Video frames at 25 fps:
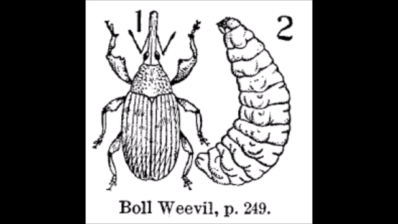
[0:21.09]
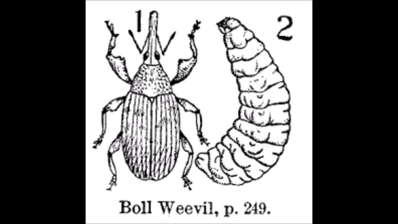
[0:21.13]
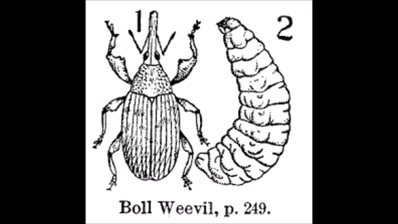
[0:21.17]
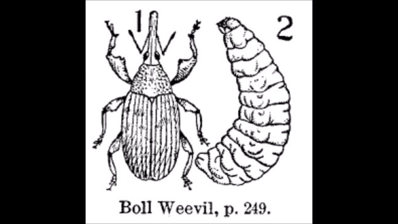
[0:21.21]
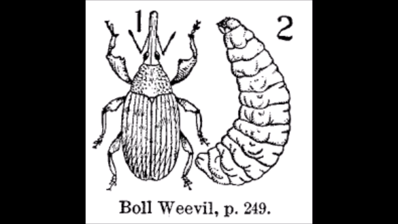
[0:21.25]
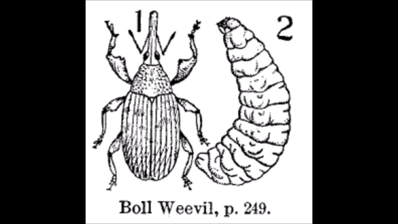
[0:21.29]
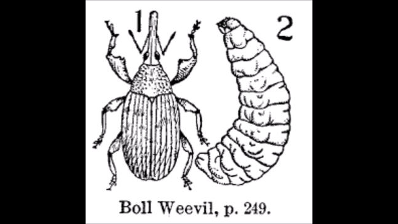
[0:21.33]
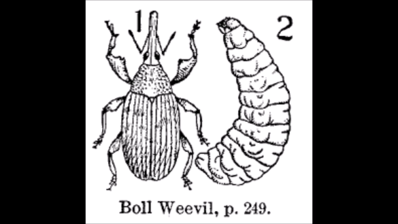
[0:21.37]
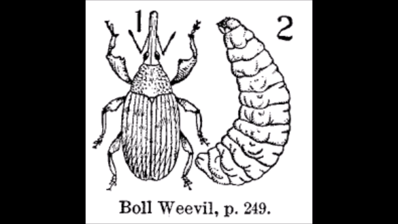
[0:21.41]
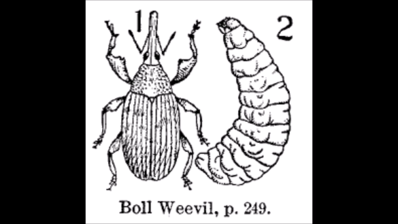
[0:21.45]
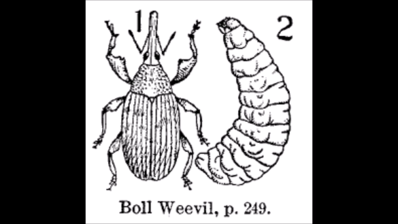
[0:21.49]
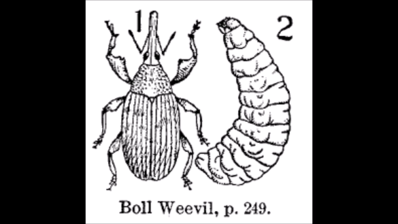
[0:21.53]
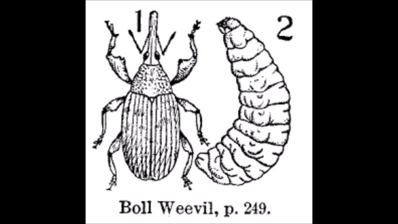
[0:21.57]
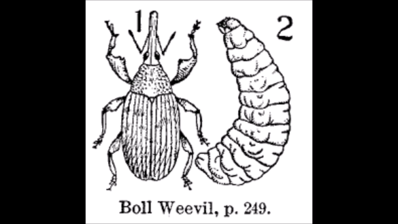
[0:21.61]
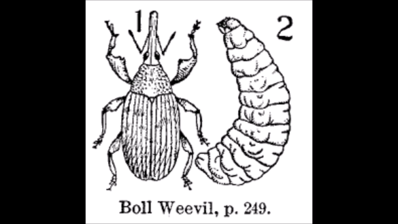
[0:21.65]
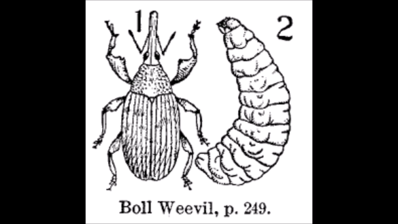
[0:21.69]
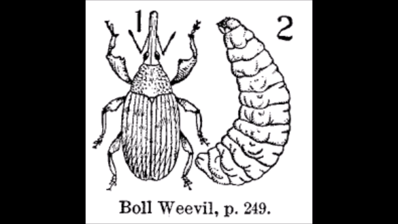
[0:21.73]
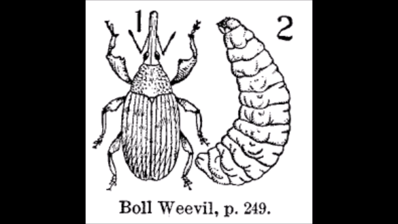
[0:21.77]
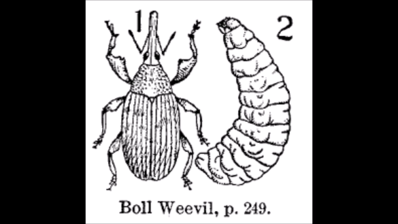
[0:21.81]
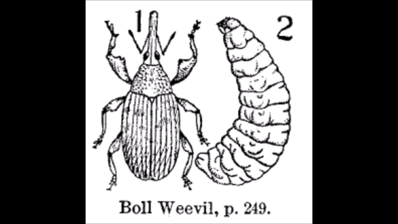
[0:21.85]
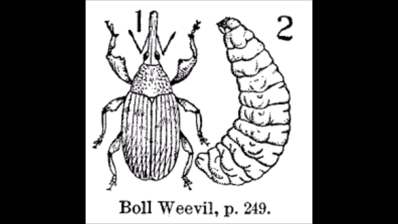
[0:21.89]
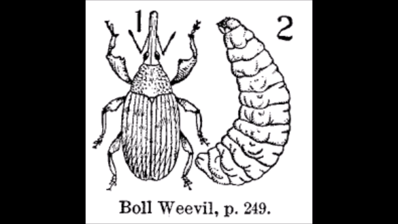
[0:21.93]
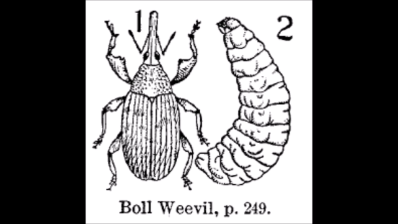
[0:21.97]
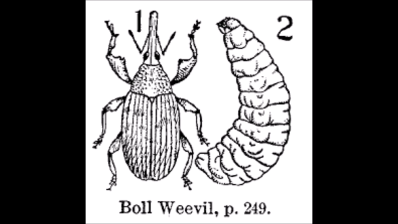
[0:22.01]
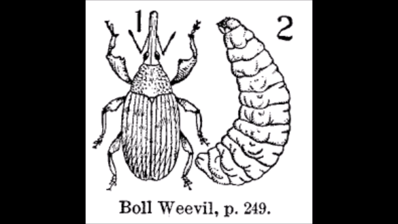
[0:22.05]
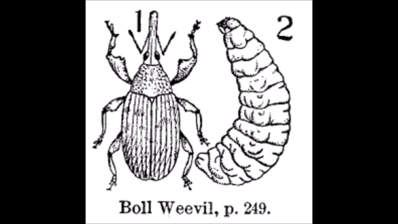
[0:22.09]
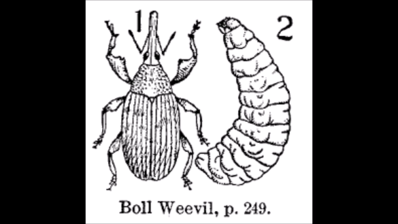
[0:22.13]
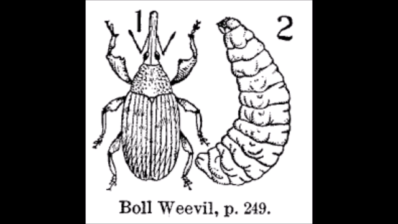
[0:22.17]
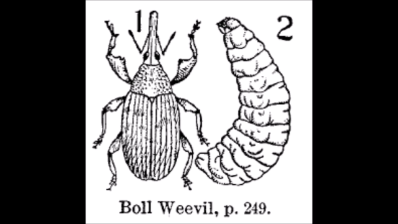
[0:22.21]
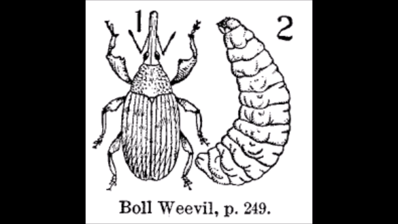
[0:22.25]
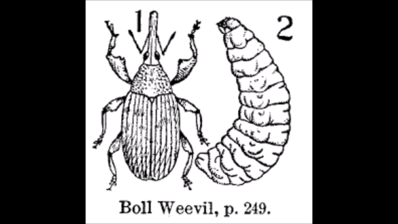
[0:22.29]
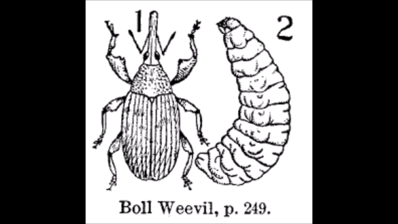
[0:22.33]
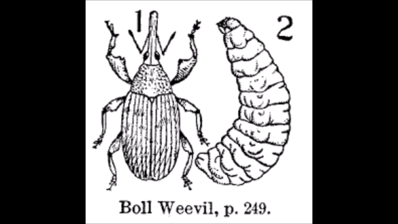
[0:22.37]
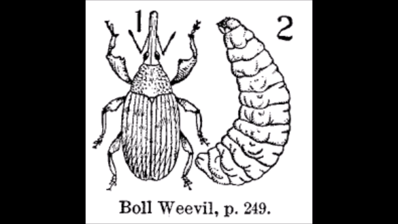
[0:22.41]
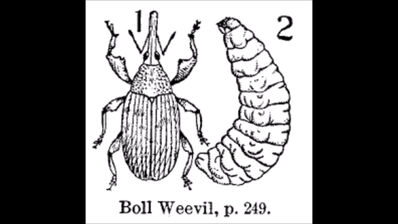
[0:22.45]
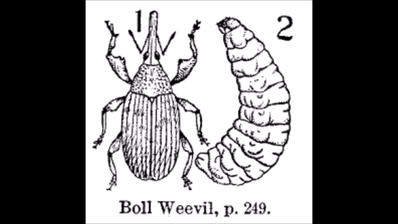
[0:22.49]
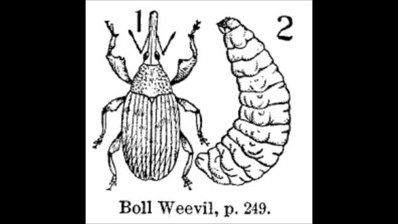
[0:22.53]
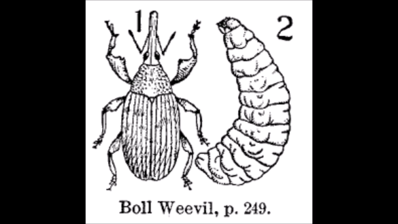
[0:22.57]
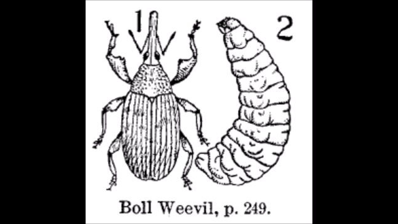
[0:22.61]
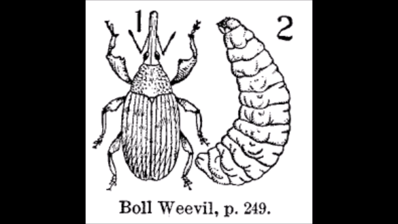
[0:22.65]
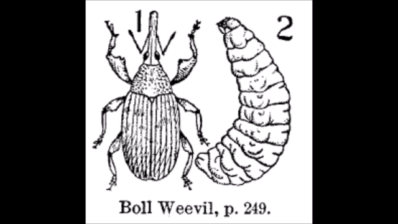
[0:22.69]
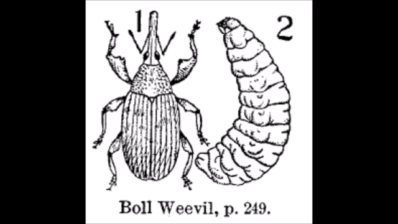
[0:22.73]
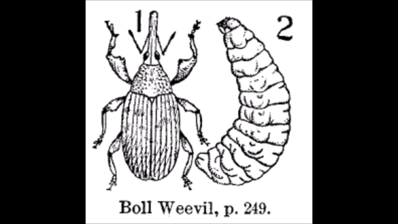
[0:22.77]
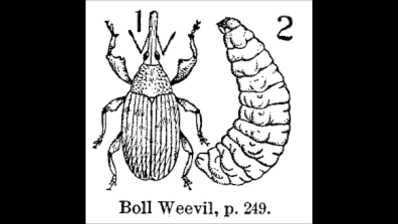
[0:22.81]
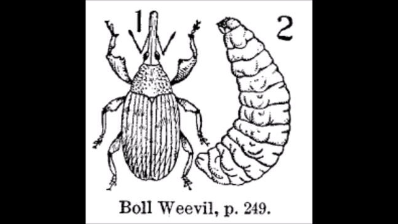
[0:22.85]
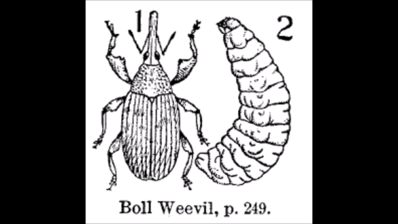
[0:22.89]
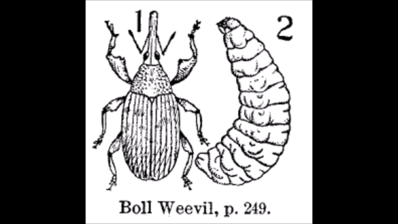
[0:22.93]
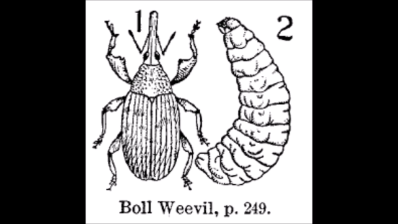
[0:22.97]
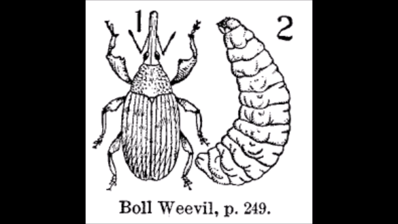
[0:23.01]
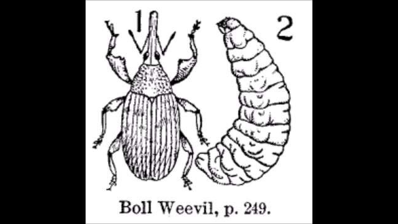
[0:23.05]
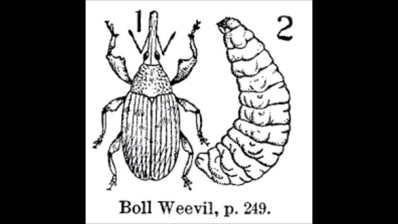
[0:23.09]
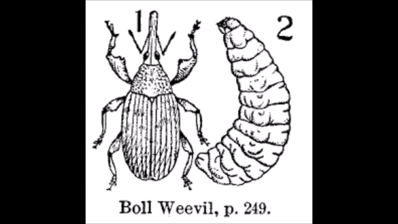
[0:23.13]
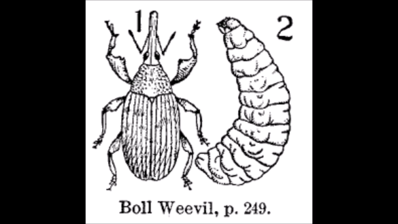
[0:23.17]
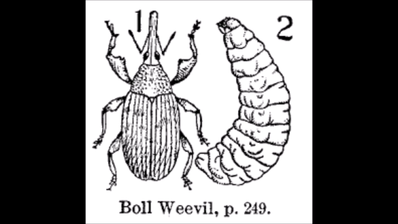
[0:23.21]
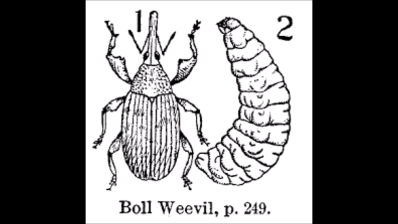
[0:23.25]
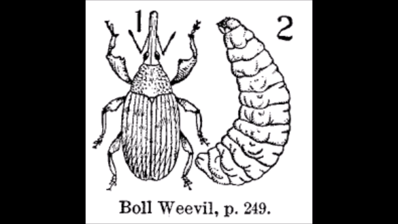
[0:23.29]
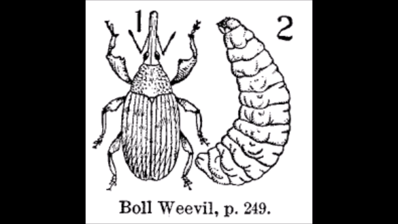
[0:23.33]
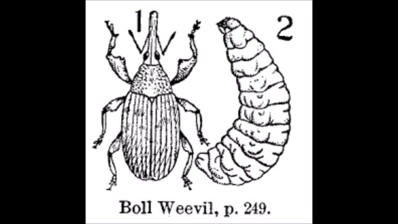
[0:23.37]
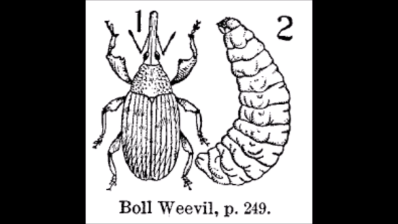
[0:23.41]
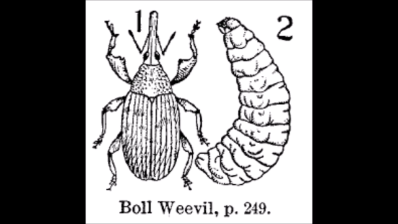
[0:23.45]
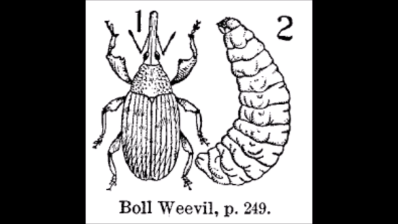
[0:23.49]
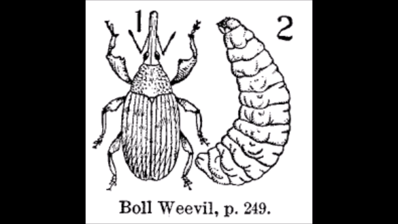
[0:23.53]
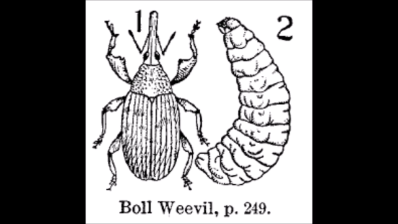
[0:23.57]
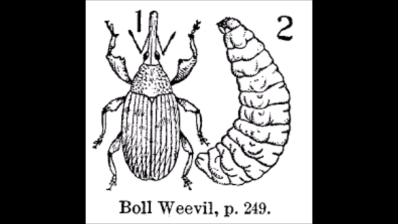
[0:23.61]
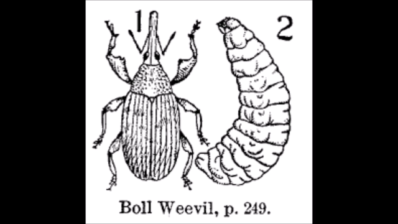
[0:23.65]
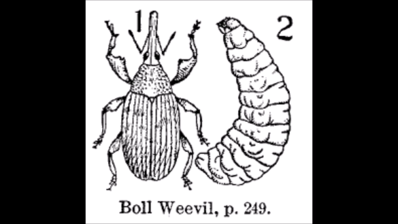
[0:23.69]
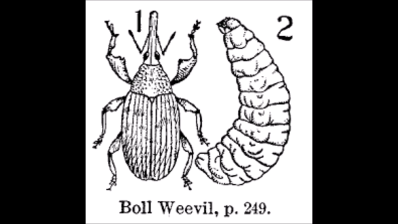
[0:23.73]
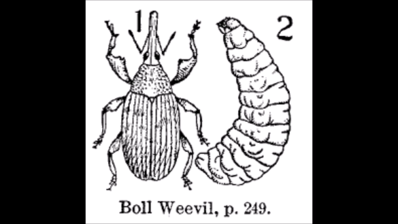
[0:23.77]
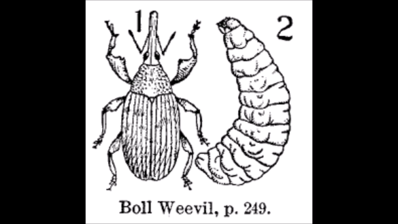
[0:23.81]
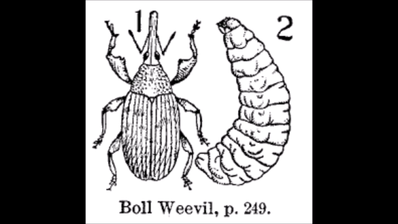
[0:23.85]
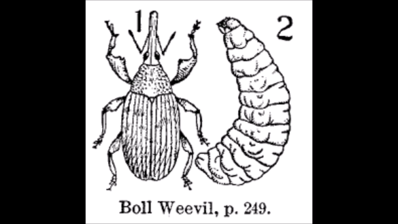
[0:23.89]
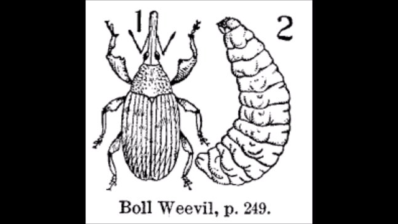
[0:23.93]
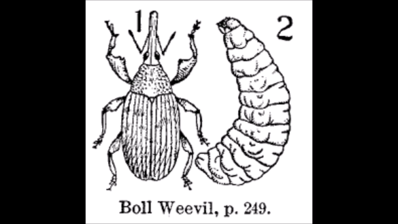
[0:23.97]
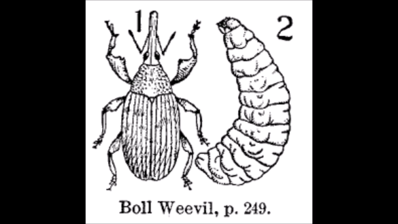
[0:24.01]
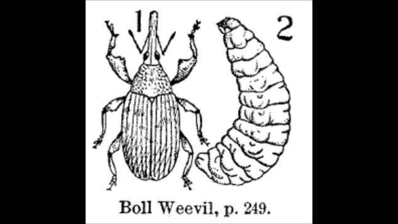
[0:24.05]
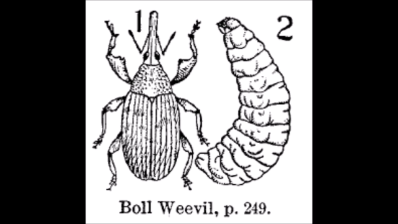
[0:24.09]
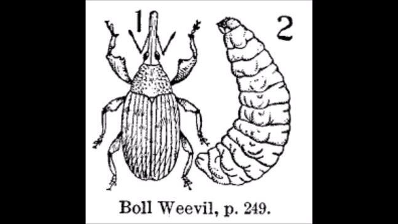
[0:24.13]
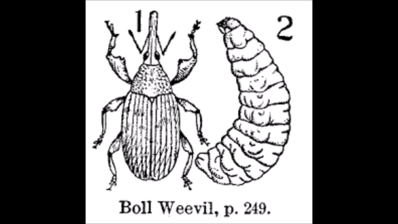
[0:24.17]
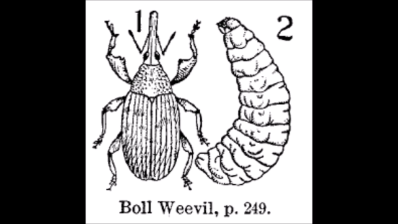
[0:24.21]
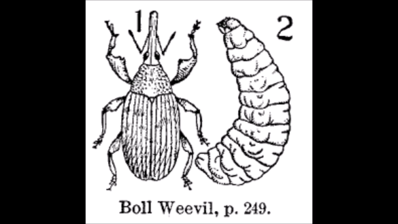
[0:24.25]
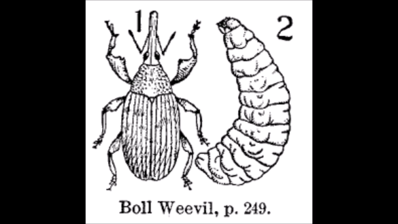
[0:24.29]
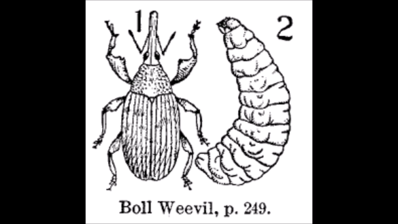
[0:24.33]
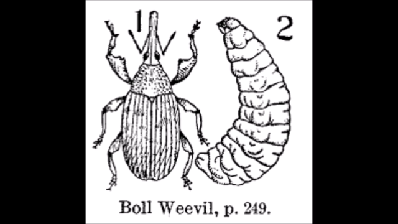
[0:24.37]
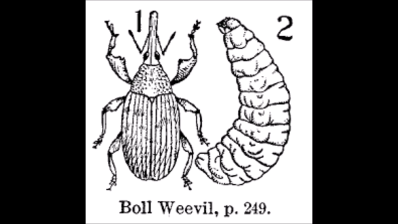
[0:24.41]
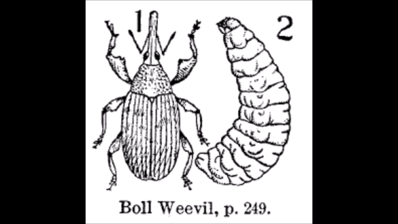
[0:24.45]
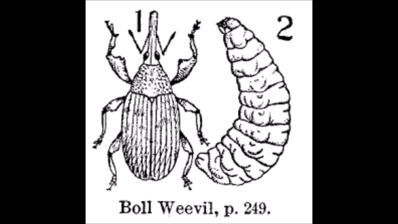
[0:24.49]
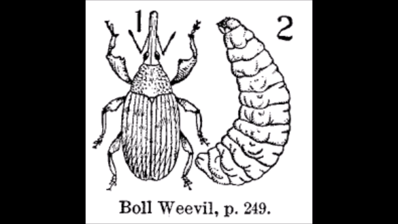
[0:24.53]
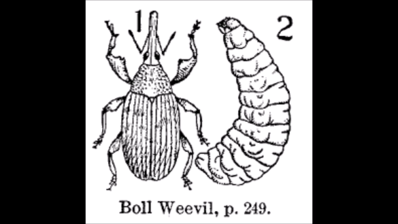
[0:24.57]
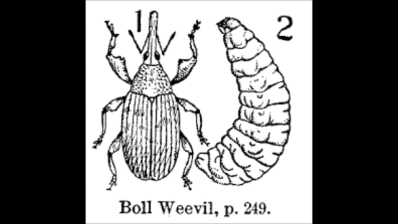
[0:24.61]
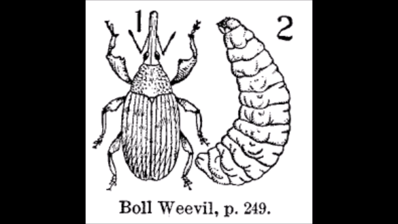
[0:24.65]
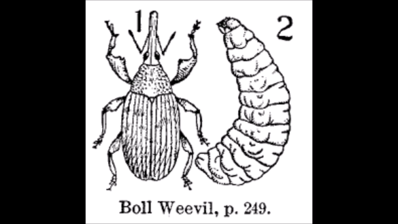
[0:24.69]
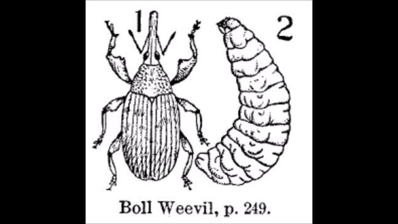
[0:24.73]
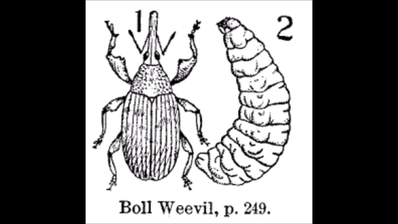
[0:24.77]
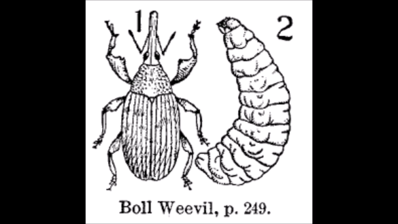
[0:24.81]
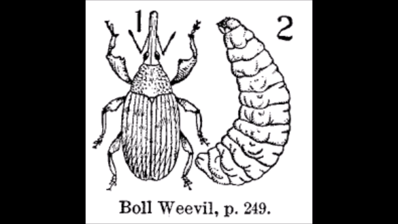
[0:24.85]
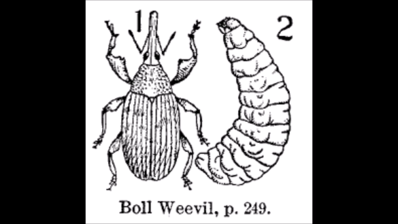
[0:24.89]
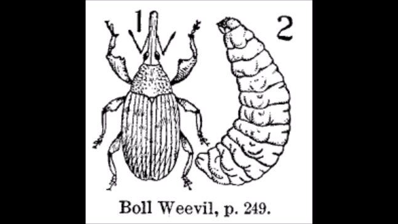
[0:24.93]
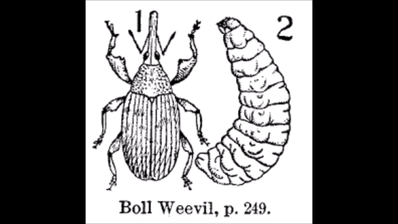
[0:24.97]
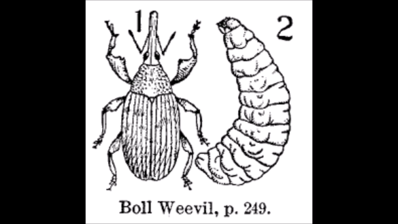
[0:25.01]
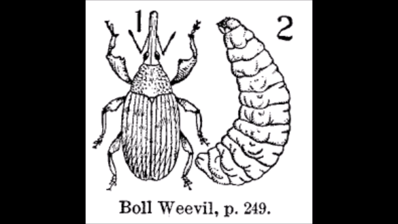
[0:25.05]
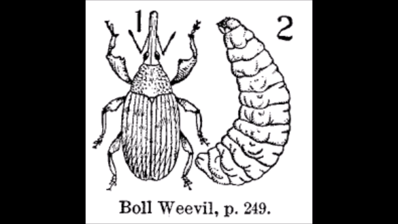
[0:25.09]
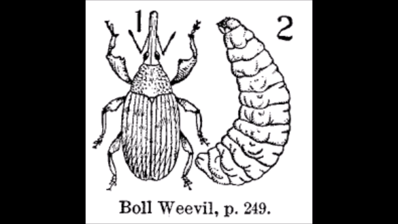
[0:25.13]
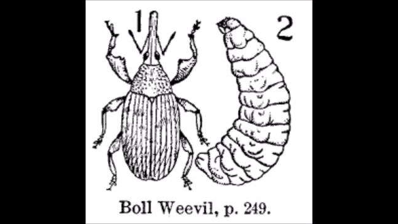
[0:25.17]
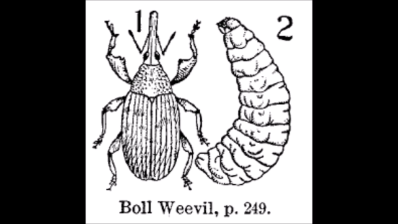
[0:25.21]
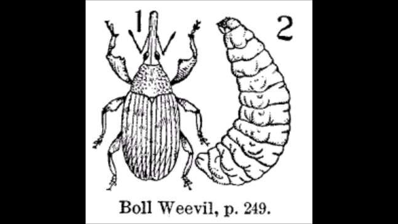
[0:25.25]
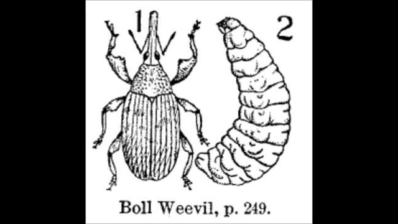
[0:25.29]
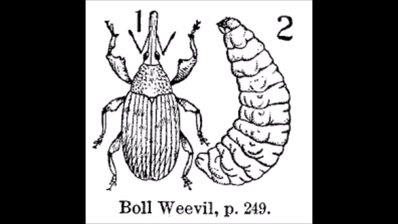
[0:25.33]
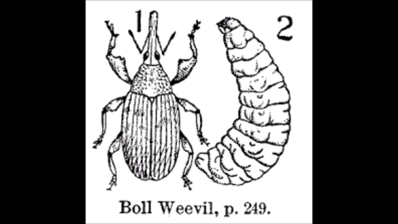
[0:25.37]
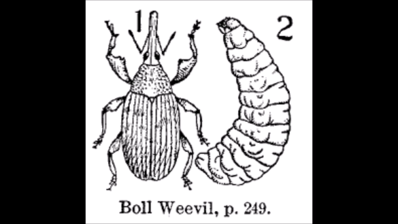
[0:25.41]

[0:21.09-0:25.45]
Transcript: [unreadable: no face in view]